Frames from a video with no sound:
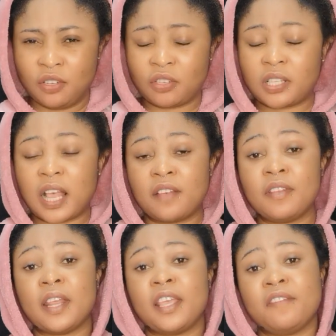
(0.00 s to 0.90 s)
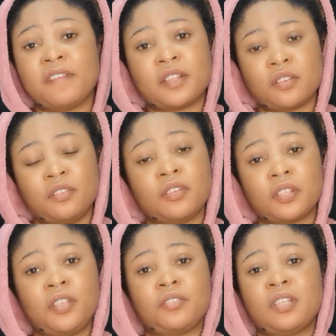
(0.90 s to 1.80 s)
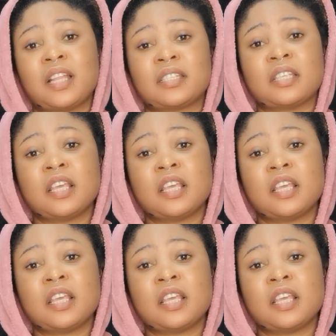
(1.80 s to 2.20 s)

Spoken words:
not just having the effect on your skin, so that